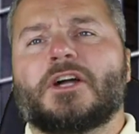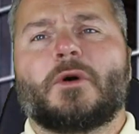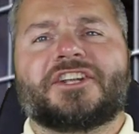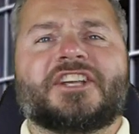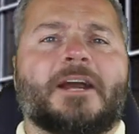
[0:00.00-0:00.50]
So I
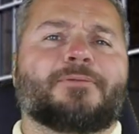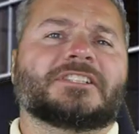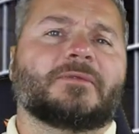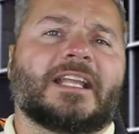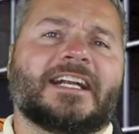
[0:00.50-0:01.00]
want to share a
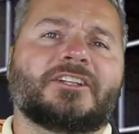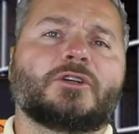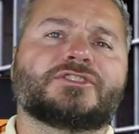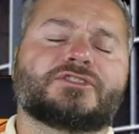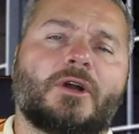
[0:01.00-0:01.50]
prison-related
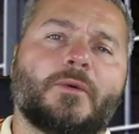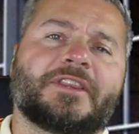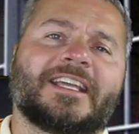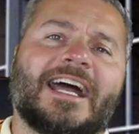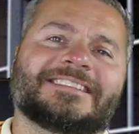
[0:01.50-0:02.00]
news story
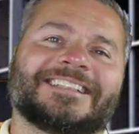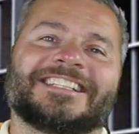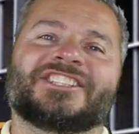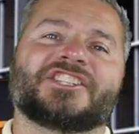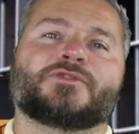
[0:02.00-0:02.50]
with you guys that I
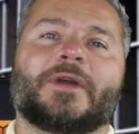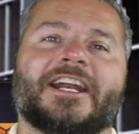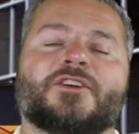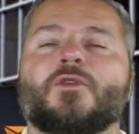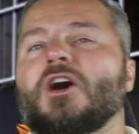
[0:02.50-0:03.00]
just
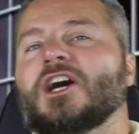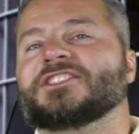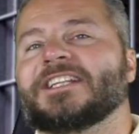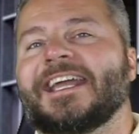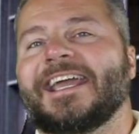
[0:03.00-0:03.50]
ran
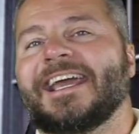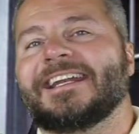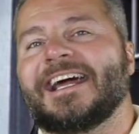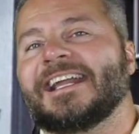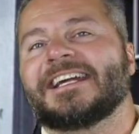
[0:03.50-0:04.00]
across,
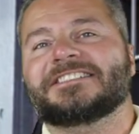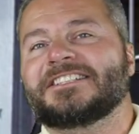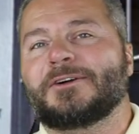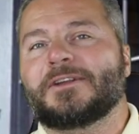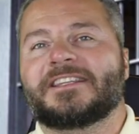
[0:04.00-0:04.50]
and I guess
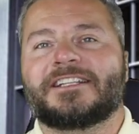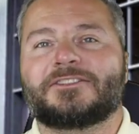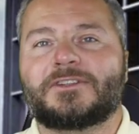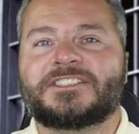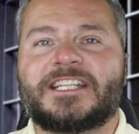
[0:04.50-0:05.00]
the only thing
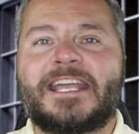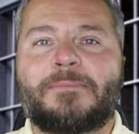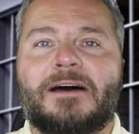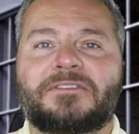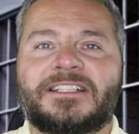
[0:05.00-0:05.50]
that you can say
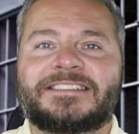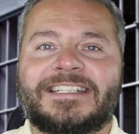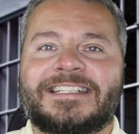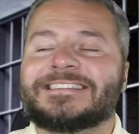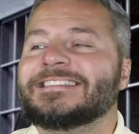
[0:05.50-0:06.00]
about this
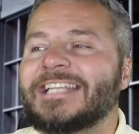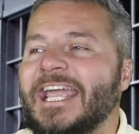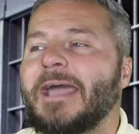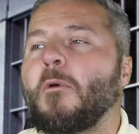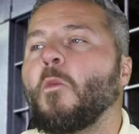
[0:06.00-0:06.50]
is,
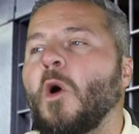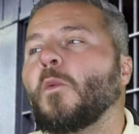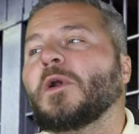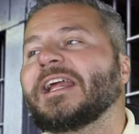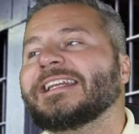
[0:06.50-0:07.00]
damn,
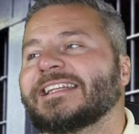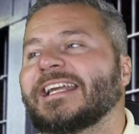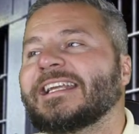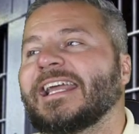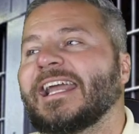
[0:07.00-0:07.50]
what were they
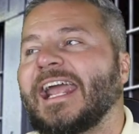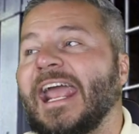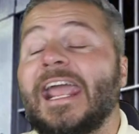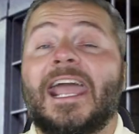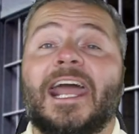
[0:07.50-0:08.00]
thinking
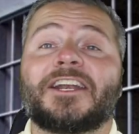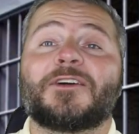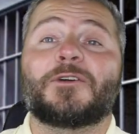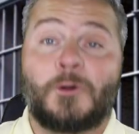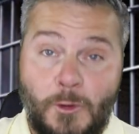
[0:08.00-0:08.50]
and
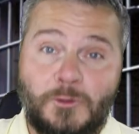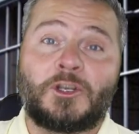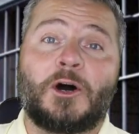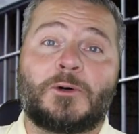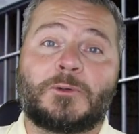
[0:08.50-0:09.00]
who
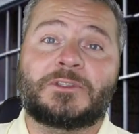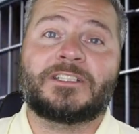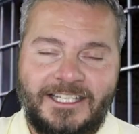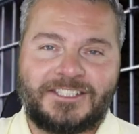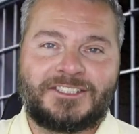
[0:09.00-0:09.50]

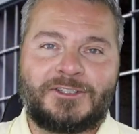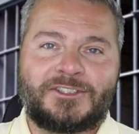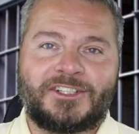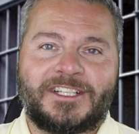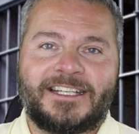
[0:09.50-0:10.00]
told, is
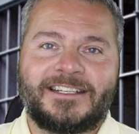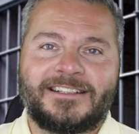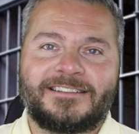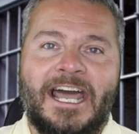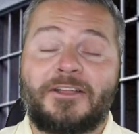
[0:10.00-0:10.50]
usually
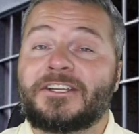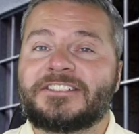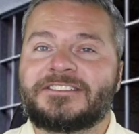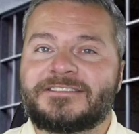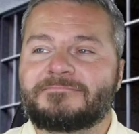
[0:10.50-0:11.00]
how
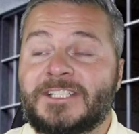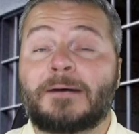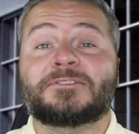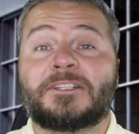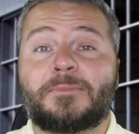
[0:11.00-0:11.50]
this
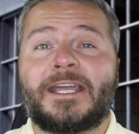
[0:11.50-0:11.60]
comes to